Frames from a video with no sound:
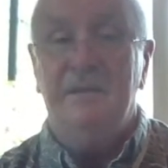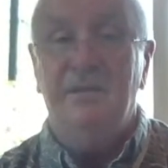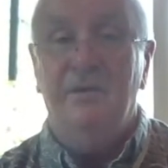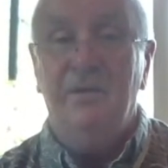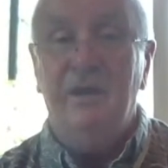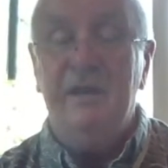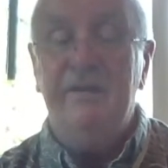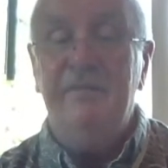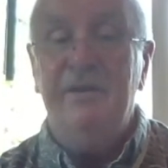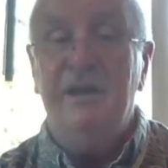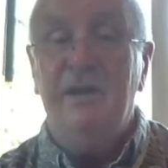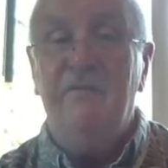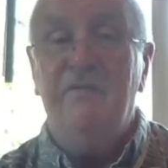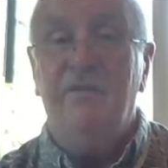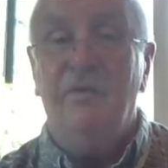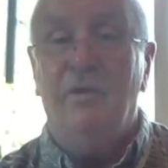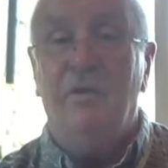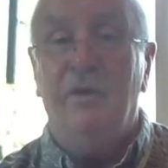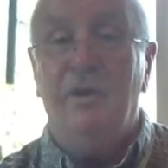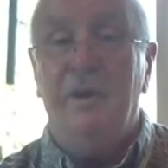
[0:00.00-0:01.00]
they're leaving in
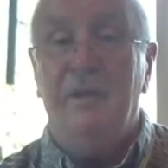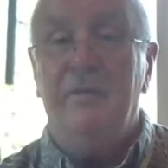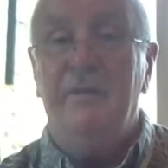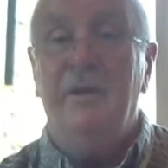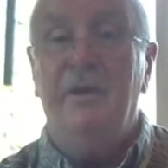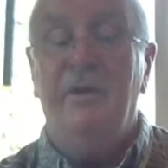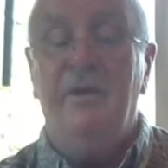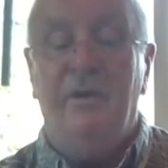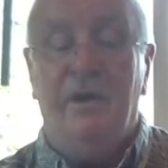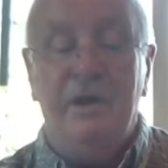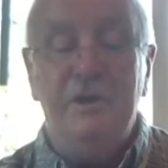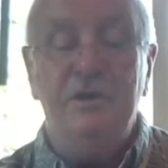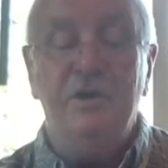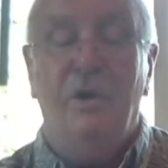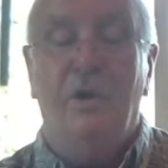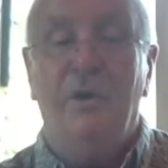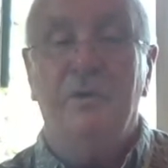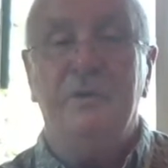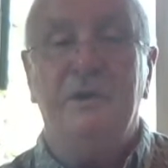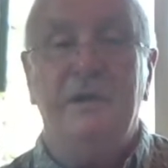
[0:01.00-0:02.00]
Florida, they're
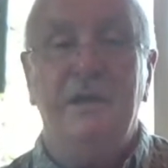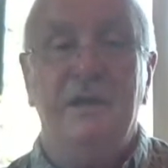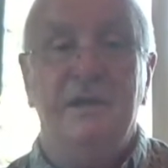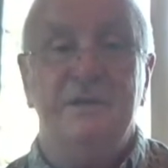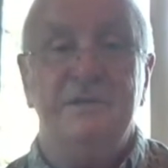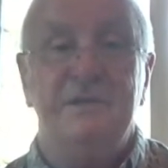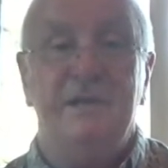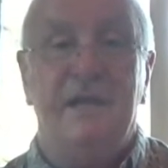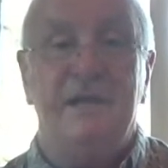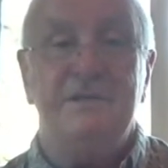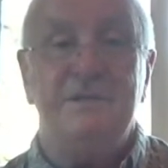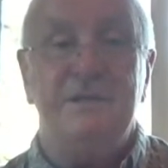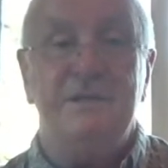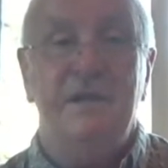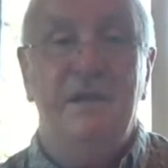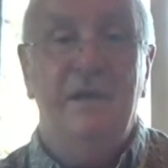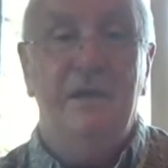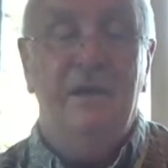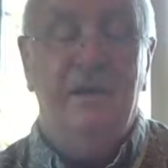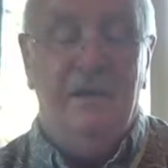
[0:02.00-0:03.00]
adult kids. That's
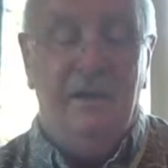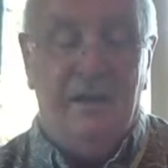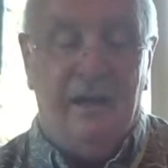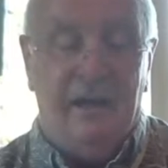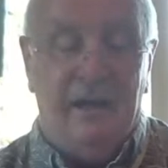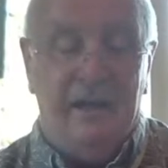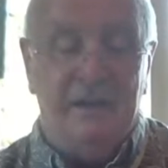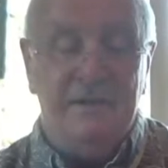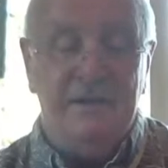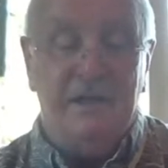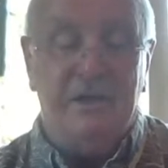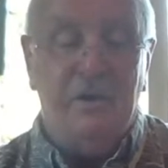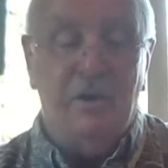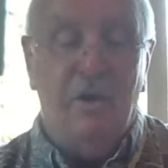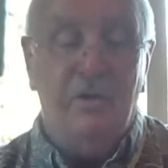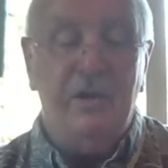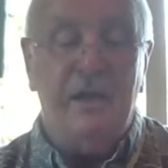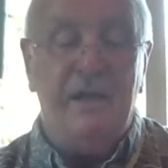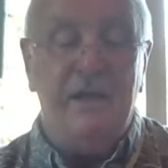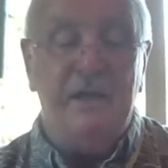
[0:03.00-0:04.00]
uh,
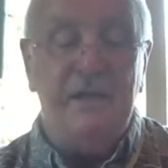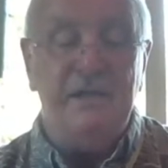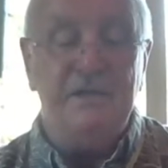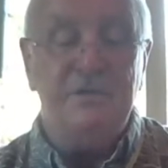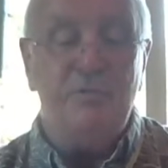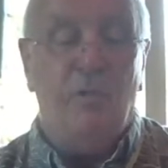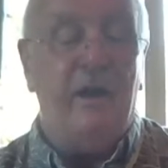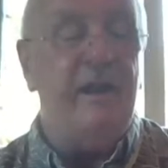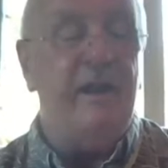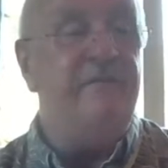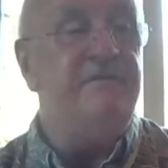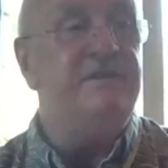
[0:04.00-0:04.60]
Dakota and his wife